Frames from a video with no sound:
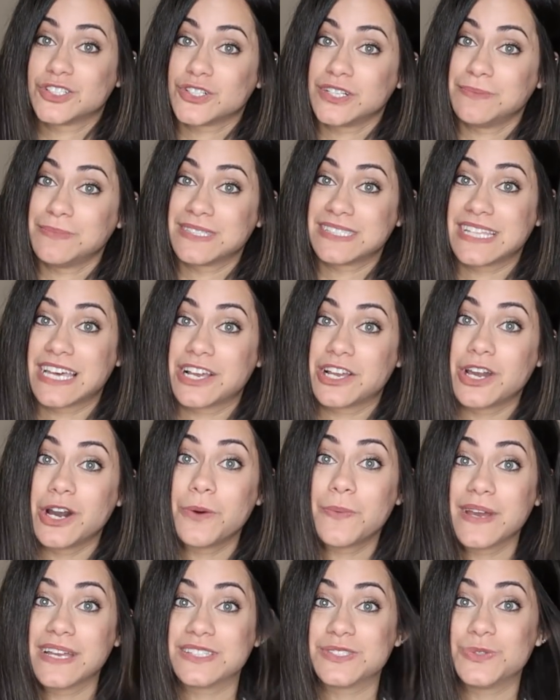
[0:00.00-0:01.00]
treatments that
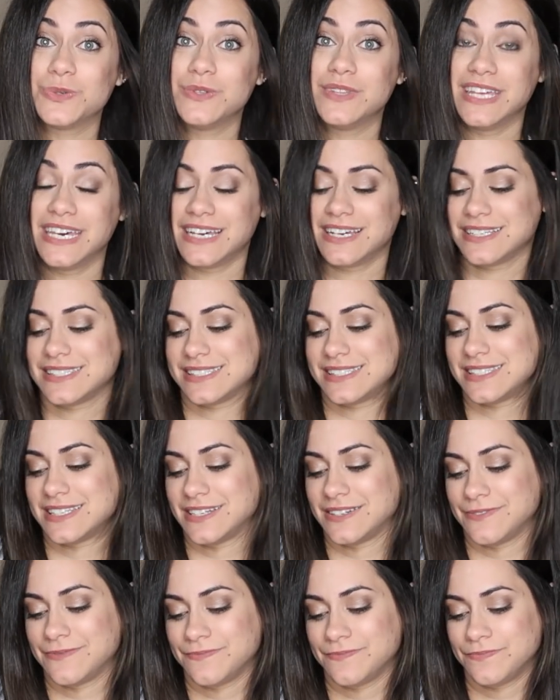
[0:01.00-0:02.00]
go into this.
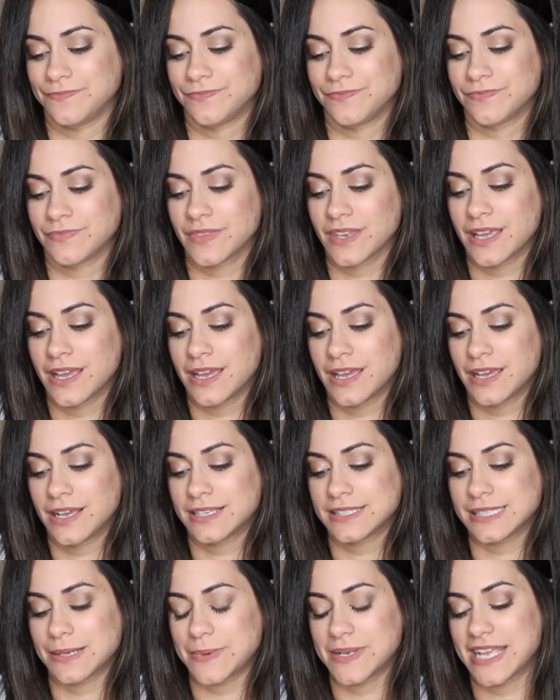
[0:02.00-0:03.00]

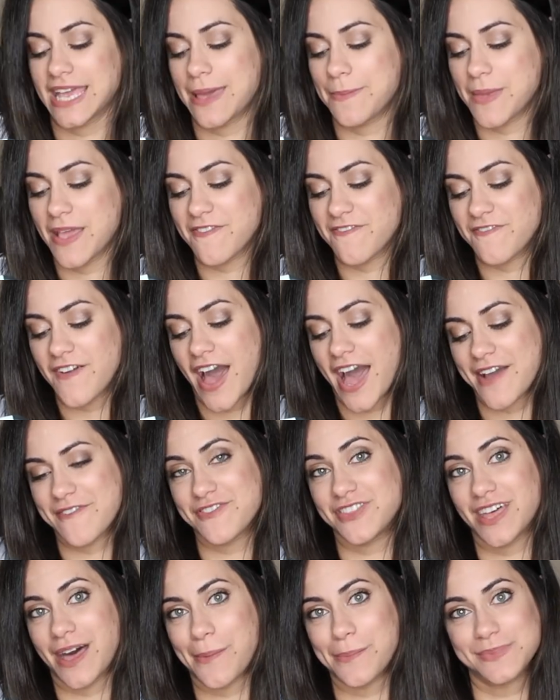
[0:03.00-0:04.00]
Someone gave me
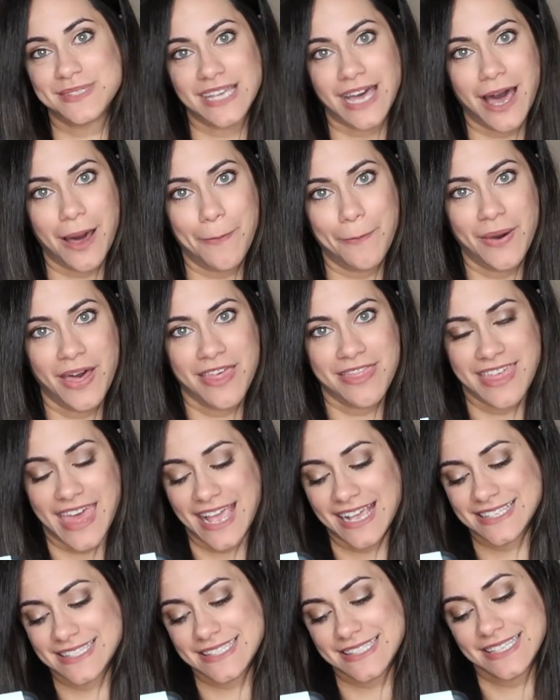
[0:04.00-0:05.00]
5 thumbs up.
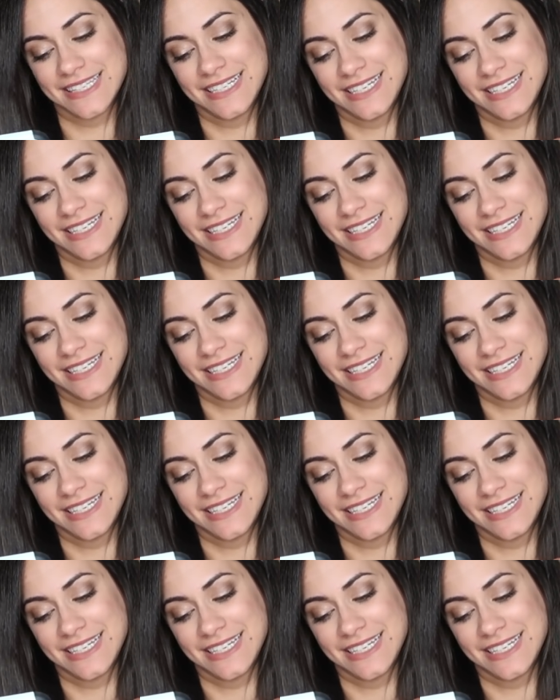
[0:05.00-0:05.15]
Thanks.